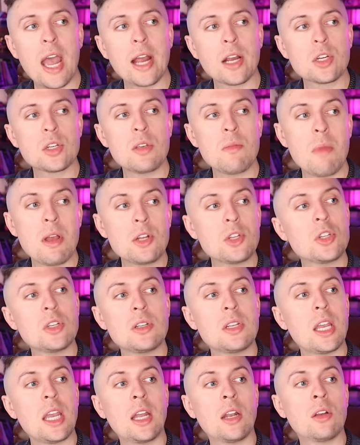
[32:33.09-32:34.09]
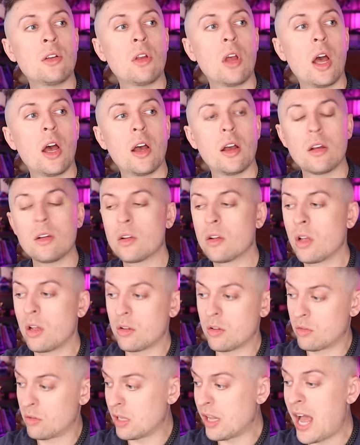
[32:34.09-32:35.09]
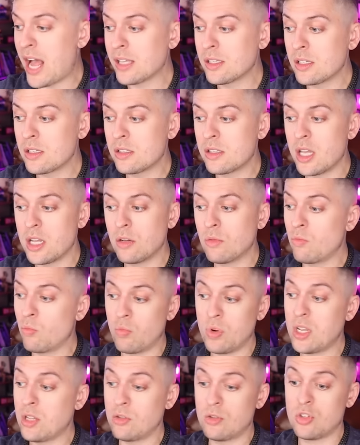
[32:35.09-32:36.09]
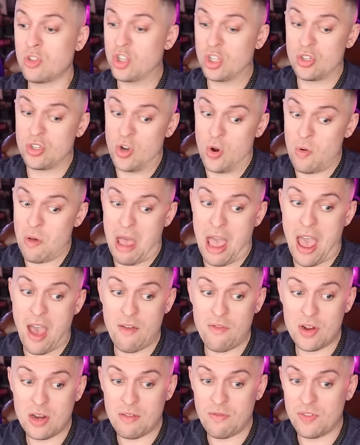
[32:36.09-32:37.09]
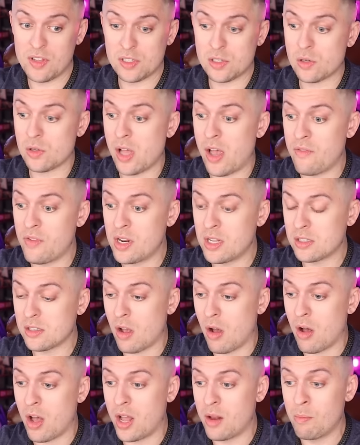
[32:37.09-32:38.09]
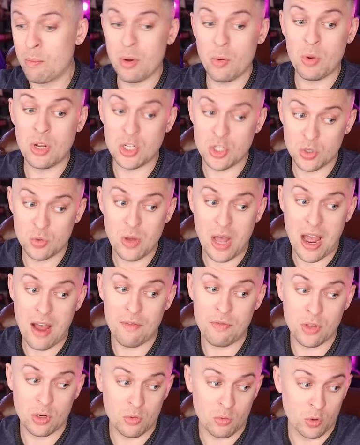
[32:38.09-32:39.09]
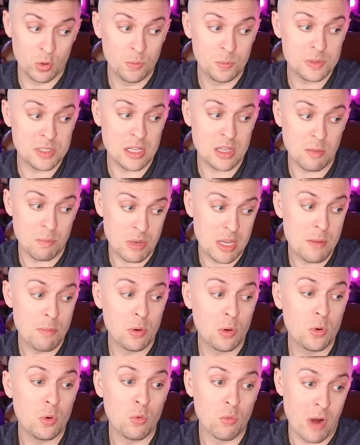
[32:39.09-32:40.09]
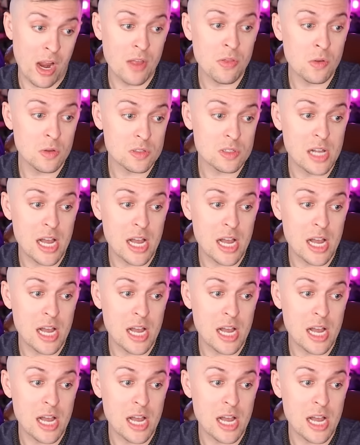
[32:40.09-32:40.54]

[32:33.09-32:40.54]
actually mentioned in uh, classes that we just don't have any physical evidence on, but we do have the groups and the people who ran those